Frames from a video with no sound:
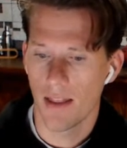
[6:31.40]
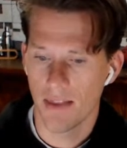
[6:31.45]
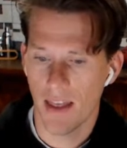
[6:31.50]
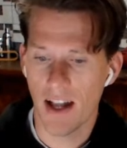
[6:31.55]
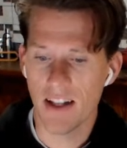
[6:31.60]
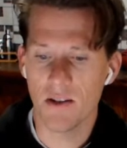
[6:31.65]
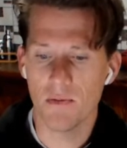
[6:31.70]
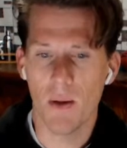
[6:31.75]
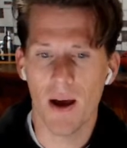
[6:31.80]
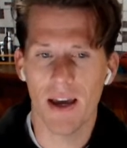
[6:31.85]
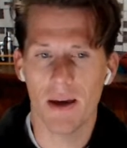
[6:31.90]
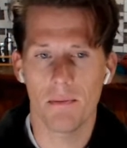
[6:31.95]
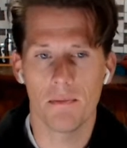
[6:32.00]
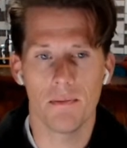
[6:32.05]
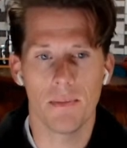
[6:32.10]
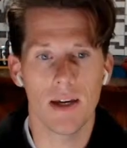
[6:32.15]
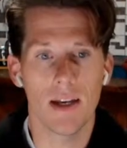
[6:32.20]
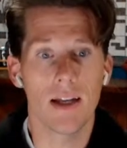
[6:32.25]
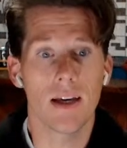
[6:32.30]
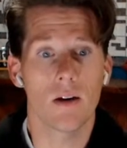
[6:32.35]
that's my
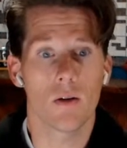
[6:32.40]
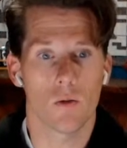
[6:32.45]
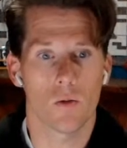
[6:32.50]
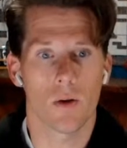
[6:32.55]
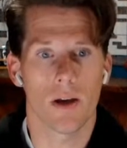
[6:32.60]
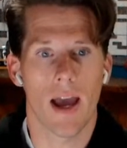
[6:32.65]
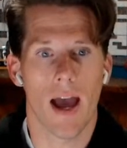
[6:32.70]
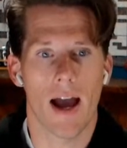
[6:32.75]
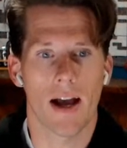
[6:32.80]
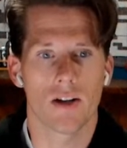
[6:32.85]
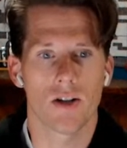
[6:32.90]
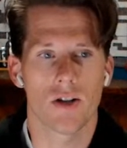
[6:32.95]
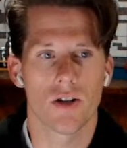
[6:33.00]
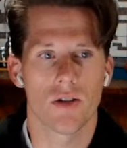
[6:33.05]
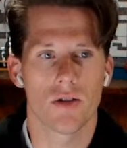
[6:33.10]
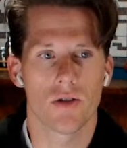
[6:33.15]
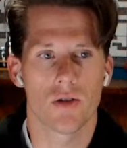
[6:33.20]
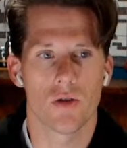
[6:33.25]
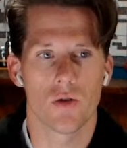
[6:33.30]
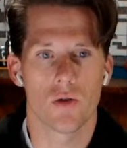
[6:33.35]
immediate
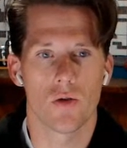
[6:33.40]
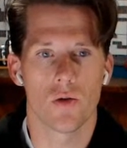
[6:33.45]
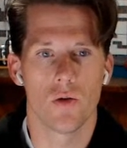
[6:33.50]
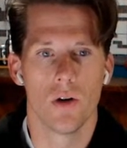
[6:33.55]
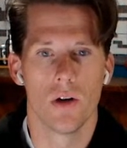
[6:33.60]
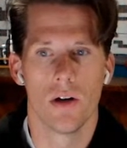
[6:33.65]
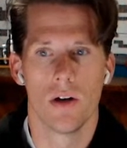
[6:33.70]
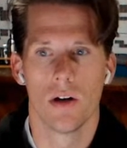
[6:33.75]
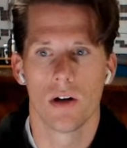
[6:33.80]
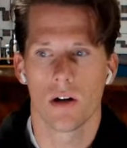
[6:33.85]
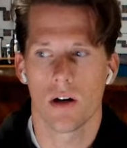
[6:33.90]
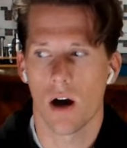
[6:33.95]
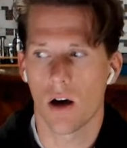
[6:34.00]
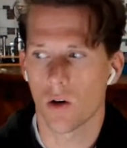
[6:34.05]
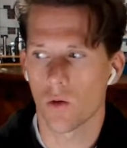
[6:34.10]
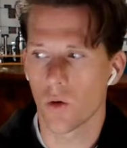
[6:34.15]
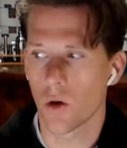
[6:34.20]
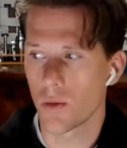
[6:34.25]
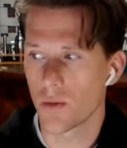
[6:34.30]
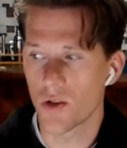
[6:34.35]
reaction to
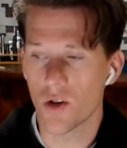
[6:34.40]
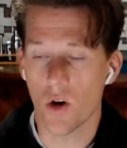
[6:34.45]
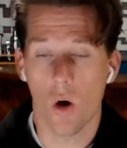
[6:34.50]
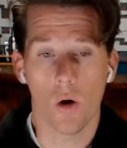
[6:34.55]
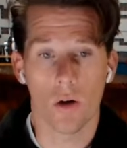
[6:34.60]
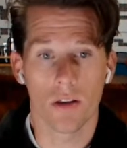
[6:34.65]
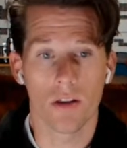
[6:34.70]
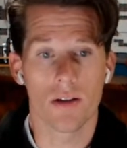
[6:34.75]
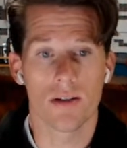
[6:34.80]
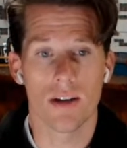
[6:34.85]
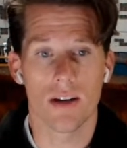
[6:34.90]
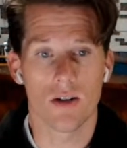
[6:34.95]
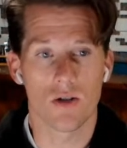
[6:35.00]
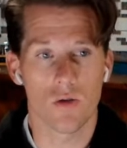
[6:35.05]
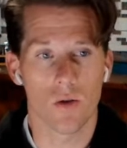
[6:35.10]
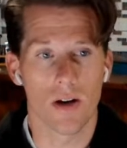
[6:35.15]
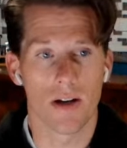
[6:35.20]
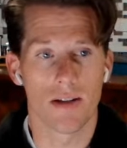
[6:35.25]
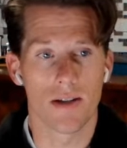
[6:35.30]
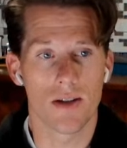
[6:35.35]
Connor Williams calling this a
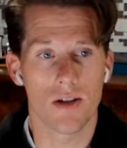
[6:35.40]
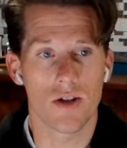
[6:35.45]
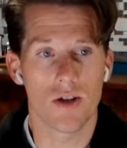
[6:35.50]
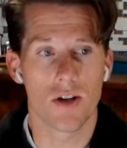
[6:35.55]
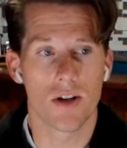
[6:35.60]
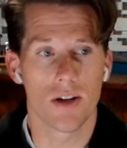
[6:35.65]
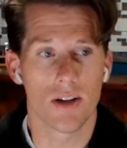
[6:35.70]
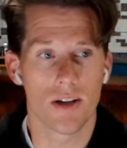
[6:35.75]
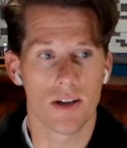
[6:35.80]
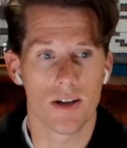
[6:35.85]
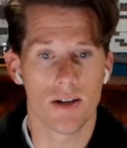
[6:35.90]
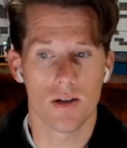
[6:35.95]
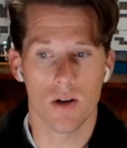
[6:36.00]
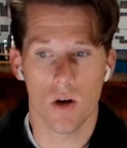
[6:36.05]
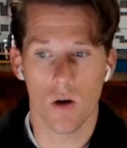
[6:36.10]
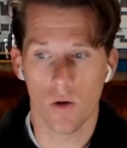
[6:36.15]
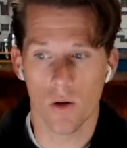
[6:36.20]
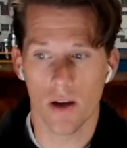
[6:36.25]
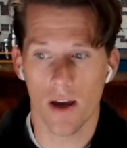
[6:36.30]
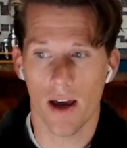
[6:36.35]
transition is,
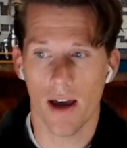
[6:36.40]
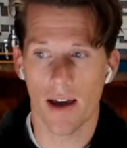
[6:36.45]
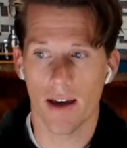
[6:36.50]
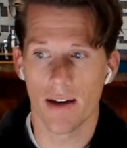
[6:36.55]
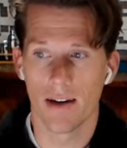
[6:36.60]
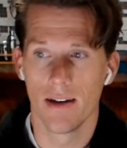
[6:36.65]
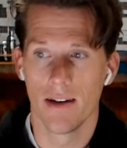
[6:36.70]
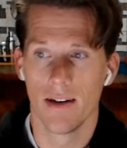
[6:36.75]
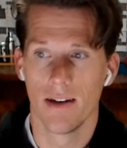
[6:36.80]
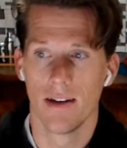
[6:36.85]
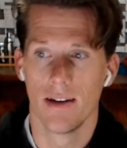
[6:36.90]
okay,